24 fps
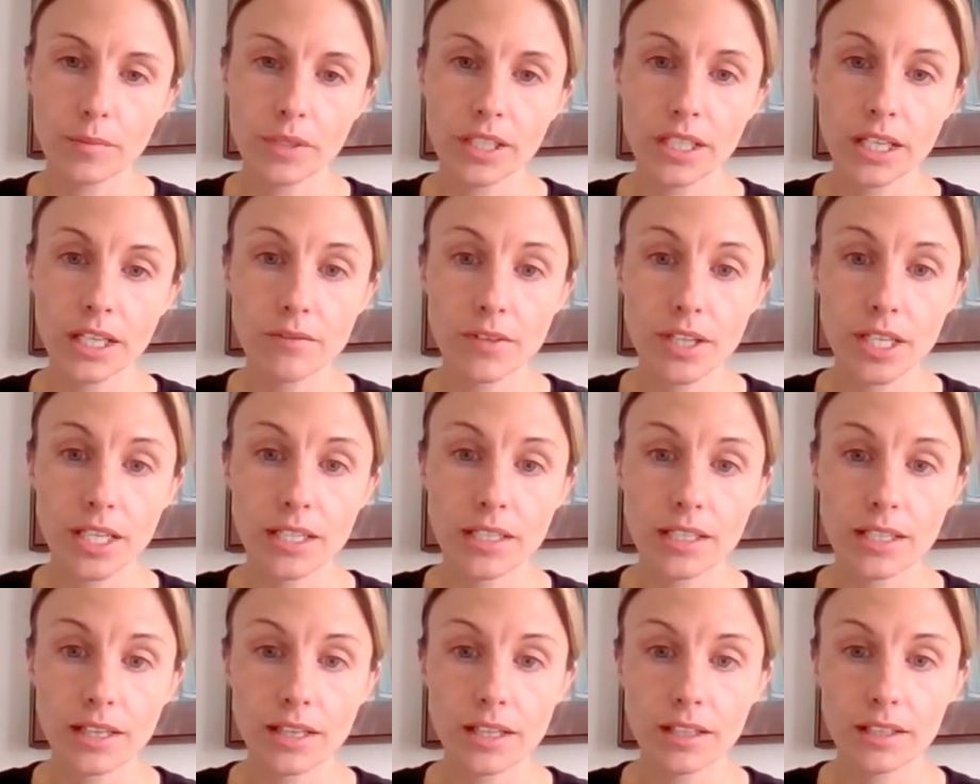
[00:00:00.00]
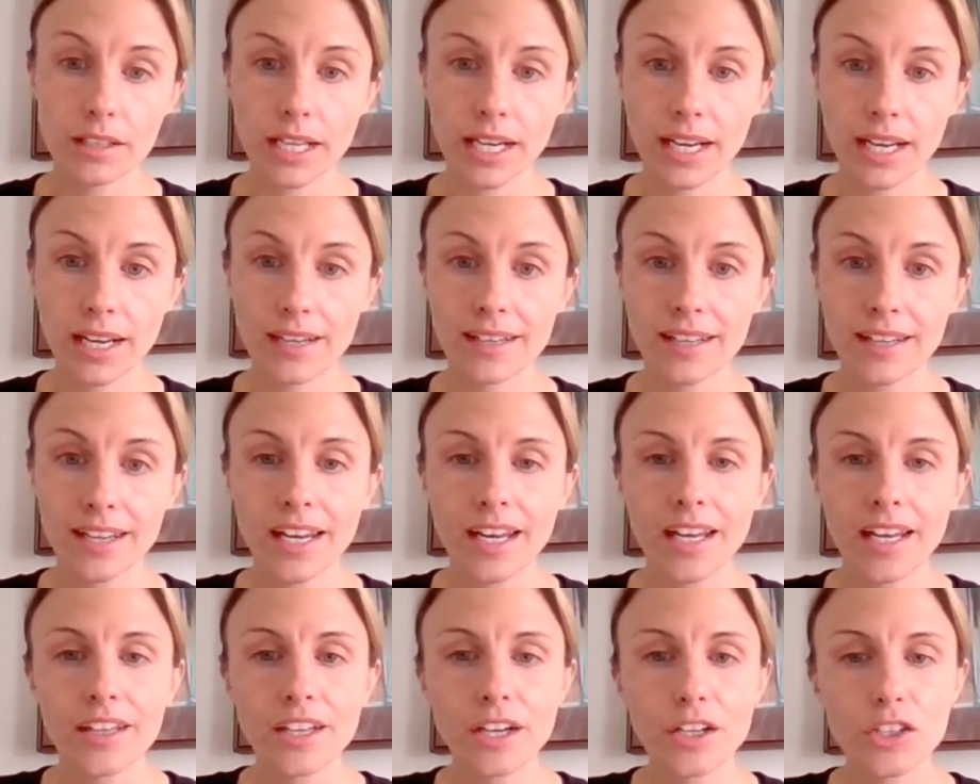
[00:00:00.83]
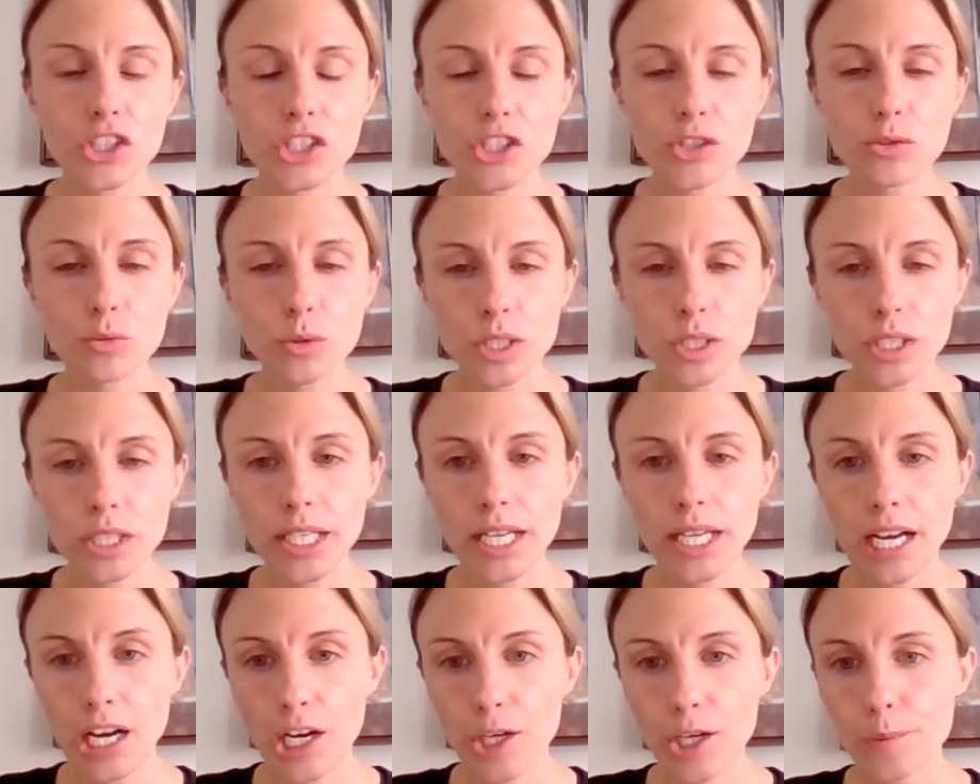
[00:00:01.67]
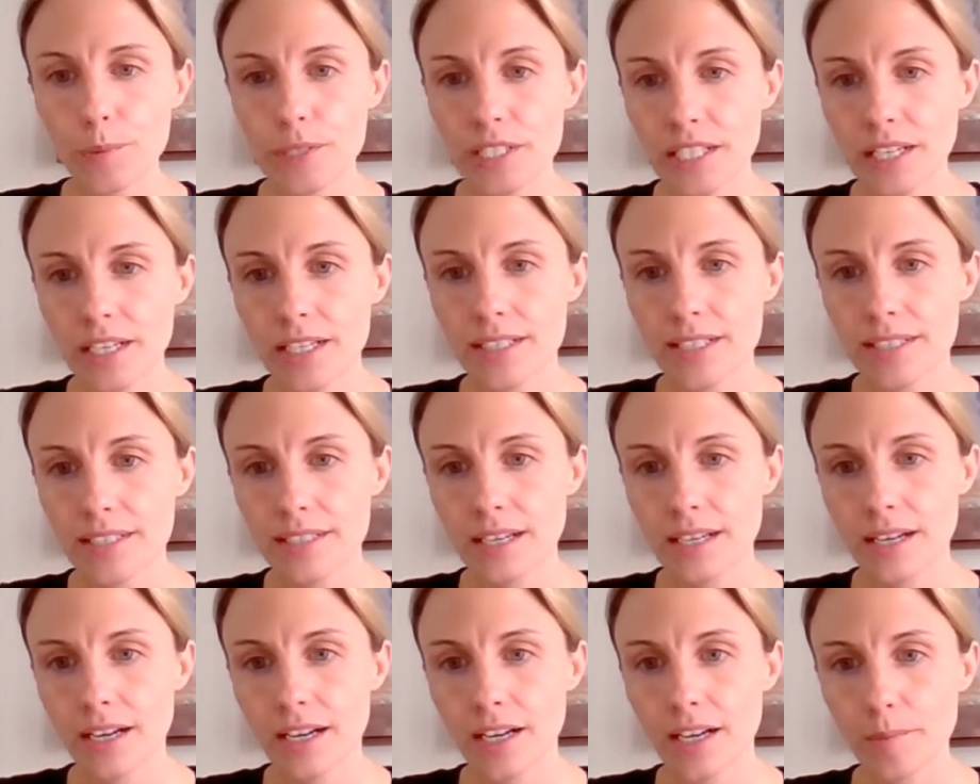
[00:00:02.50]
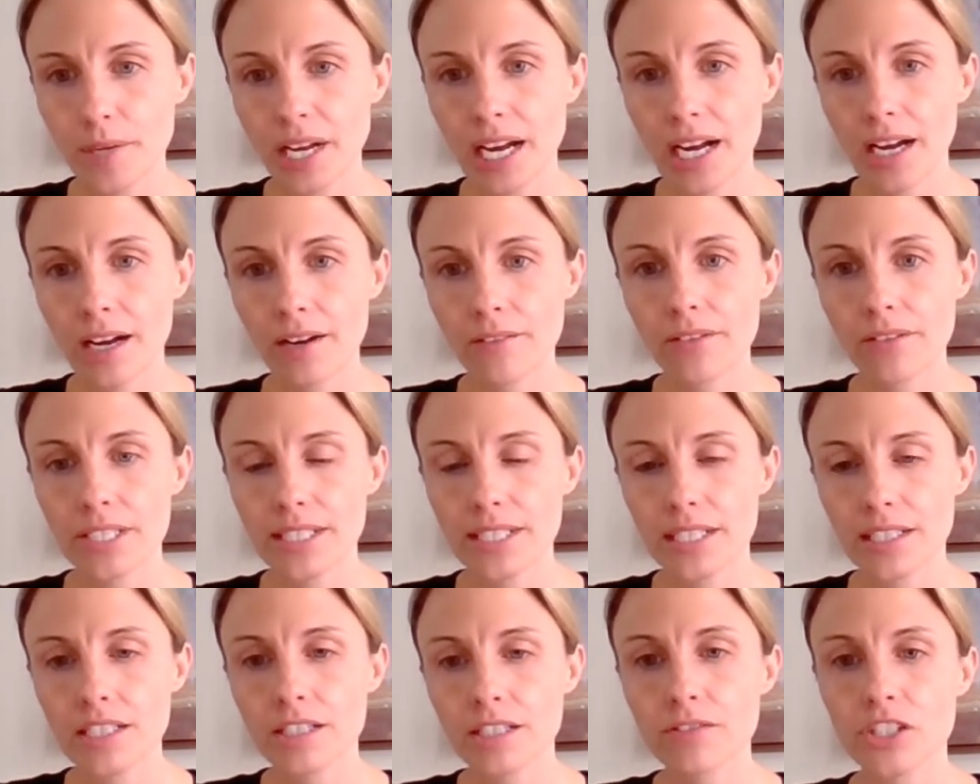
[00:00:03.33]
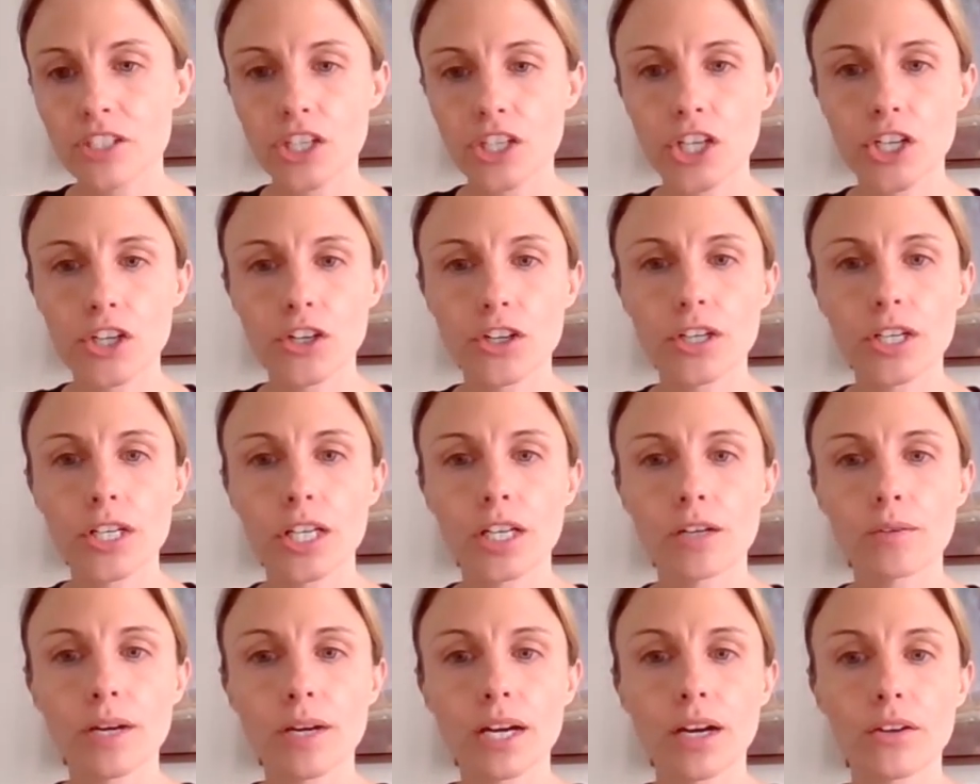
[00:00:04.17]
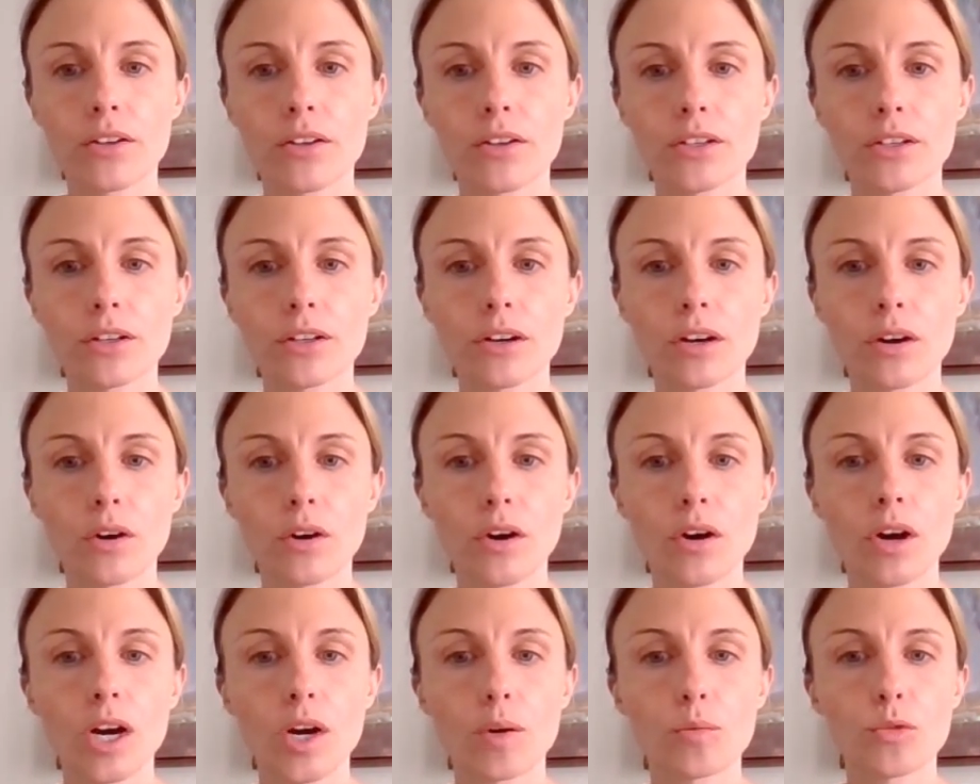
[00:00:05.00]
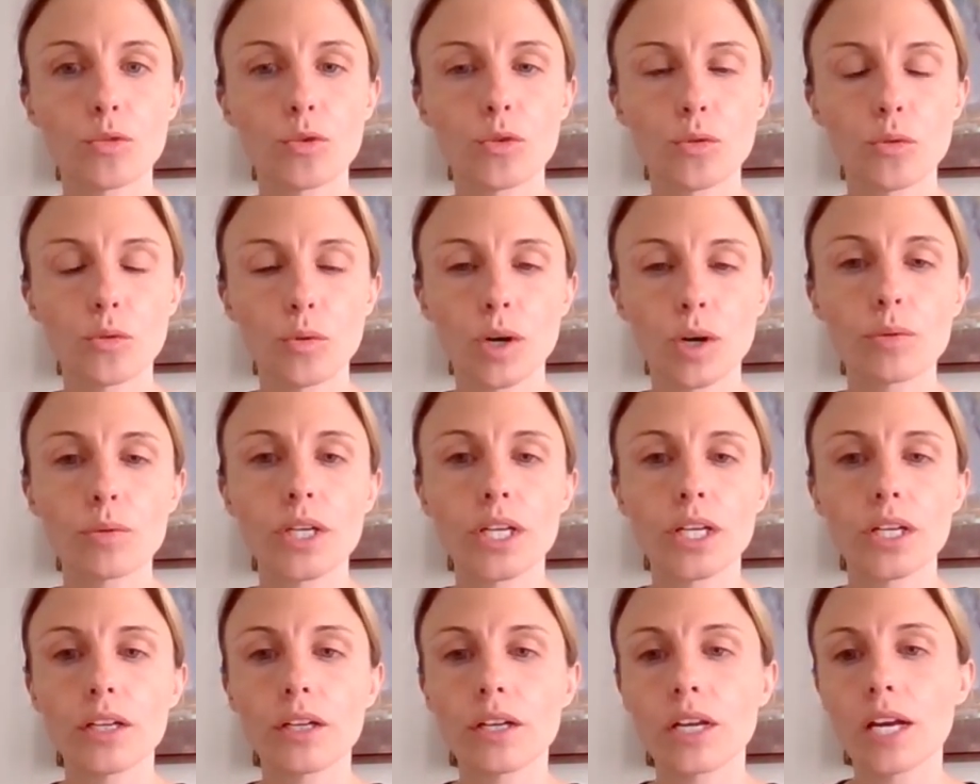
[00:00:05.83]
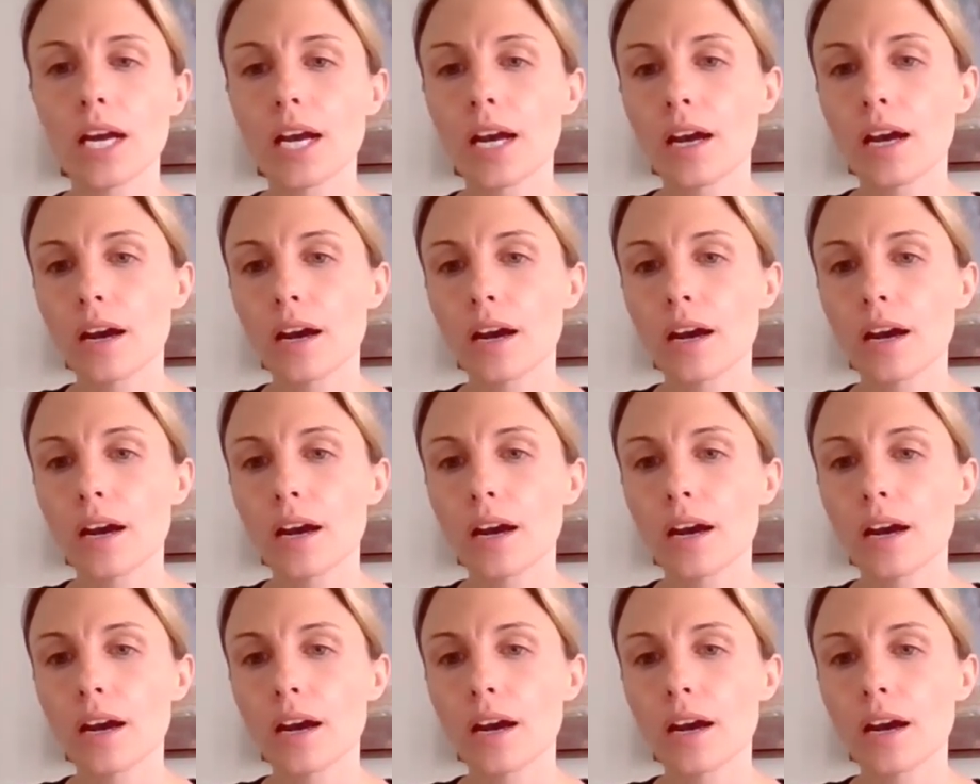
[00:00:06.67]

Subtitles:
giving to the land, that just really helps us have a sense of security around what we